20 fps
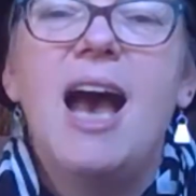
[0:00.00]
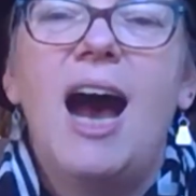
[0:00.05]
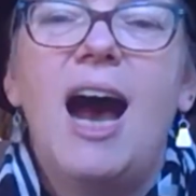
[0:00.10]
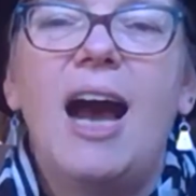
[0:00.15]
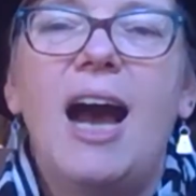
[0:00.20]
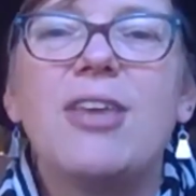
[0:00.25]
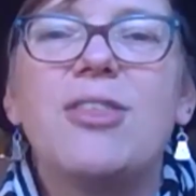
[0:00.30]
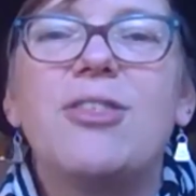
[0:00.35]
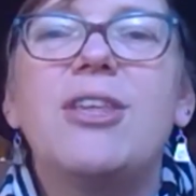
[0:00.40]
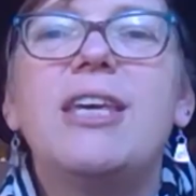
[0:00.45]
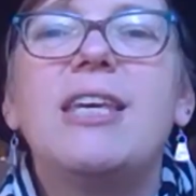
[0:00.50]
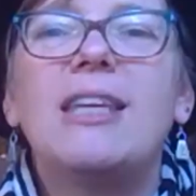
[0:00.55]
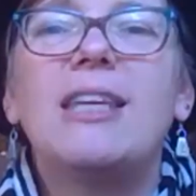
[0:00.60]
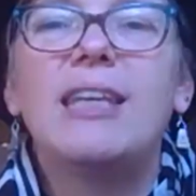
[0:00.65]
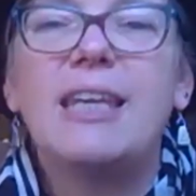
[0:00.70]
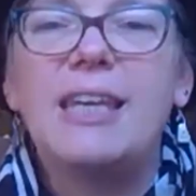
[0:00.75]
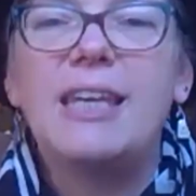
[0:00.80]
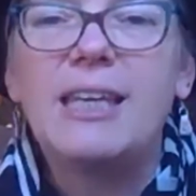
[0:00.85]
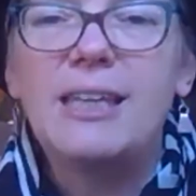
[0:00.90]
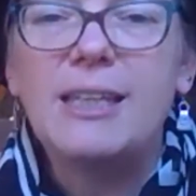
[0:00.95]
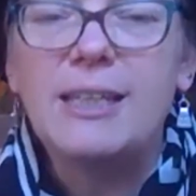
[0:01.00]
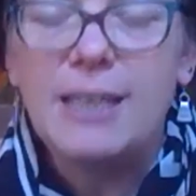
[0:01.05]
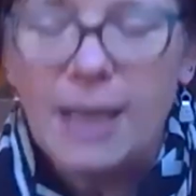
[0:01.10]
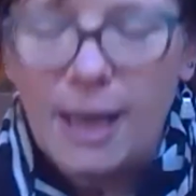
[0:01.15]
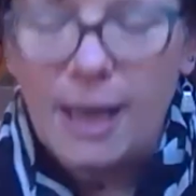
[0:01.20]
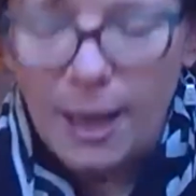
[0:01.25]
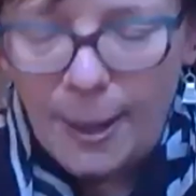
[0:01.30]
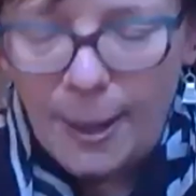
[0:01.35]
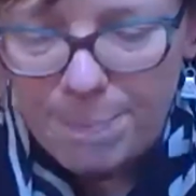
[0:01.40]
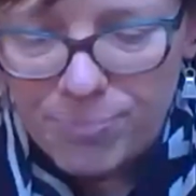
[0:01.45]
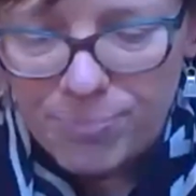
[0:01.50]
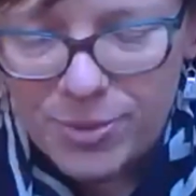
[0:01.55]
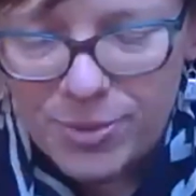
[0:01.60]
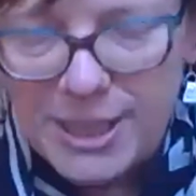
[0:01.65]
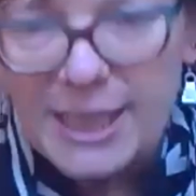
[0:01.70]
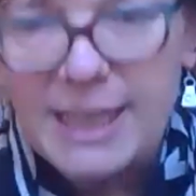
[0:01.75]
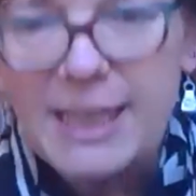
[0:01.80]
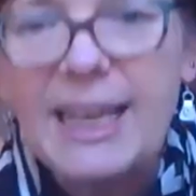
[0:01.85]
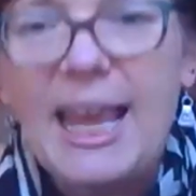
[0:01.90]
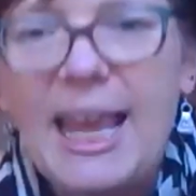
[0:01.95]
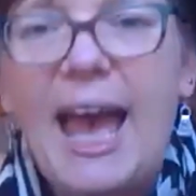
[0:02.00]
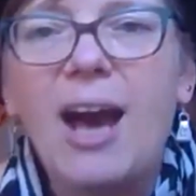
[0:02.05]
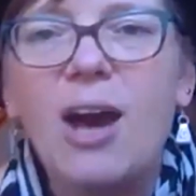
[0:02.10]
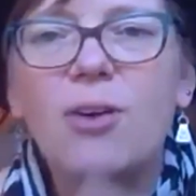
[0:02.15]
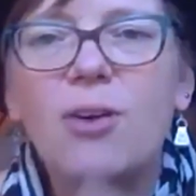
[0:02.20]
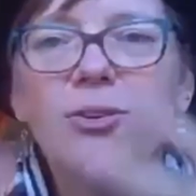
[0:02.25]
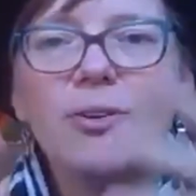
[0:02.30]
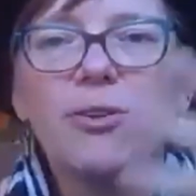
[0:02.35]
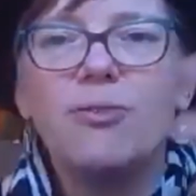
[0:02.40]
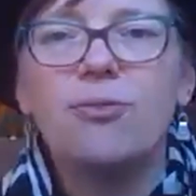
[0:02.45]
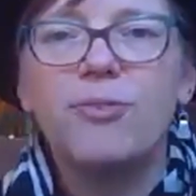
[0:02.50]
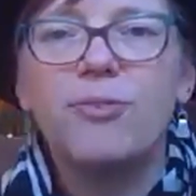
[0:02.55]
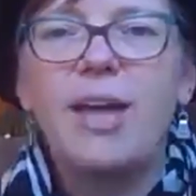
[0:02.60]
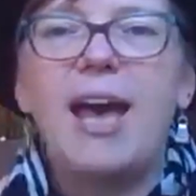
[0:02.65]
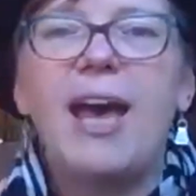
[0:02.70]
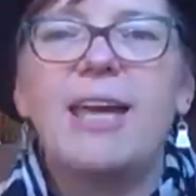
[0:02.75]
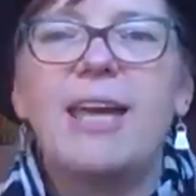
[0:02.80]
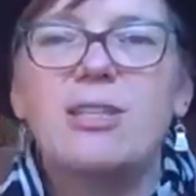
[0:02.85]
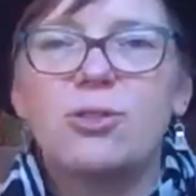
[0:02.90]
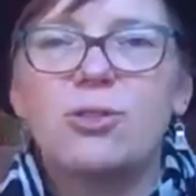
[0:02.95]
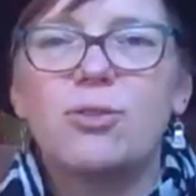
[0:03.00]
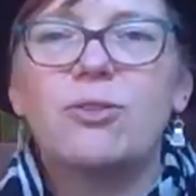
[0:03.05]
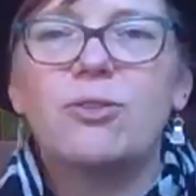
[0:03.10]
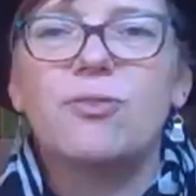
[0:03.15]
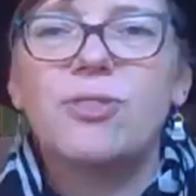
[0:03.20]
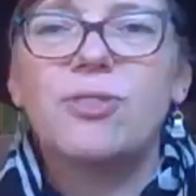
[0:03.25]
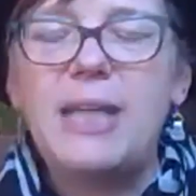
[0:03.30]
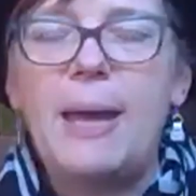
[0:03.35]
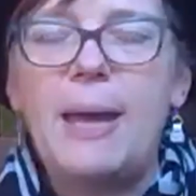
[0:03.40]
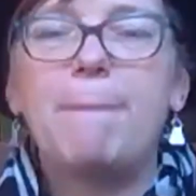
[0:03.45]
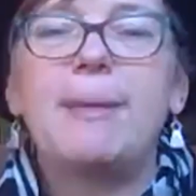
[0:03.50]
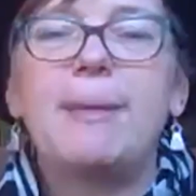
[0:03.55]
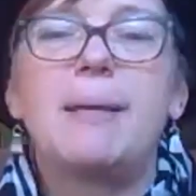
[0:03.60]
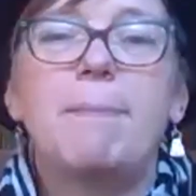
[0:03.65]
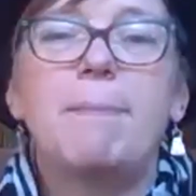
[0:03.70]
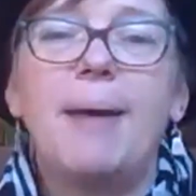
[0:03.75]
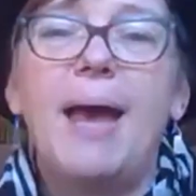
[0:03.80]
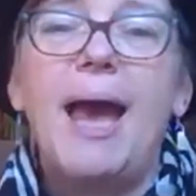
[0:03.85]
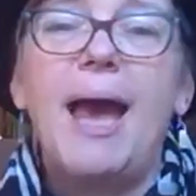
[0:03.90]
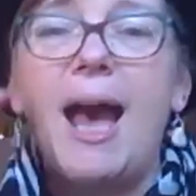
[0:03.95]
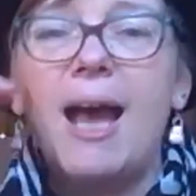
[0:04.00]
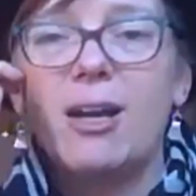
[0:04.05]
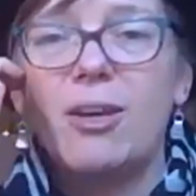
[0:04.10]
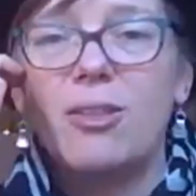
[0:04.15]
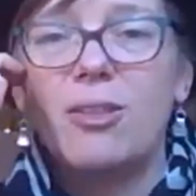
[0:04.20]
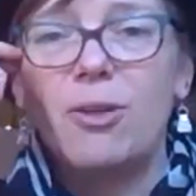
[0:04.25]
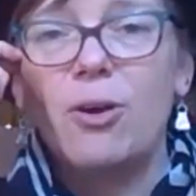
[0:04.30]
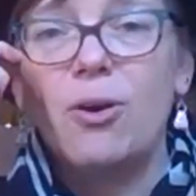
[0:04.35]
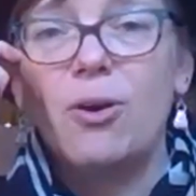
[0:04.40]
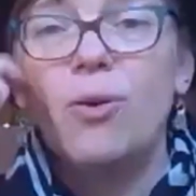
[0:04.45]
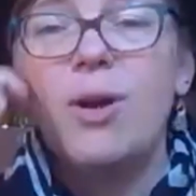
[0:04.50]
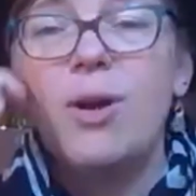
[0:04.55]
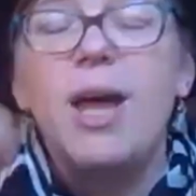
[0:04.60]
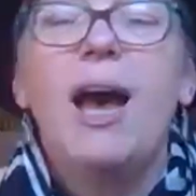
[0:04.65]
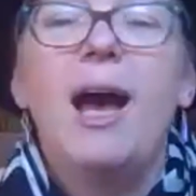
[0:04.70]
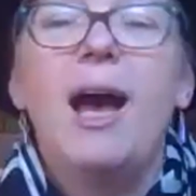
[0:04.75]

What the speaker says: I think in getting out of that and sort of stepping back though,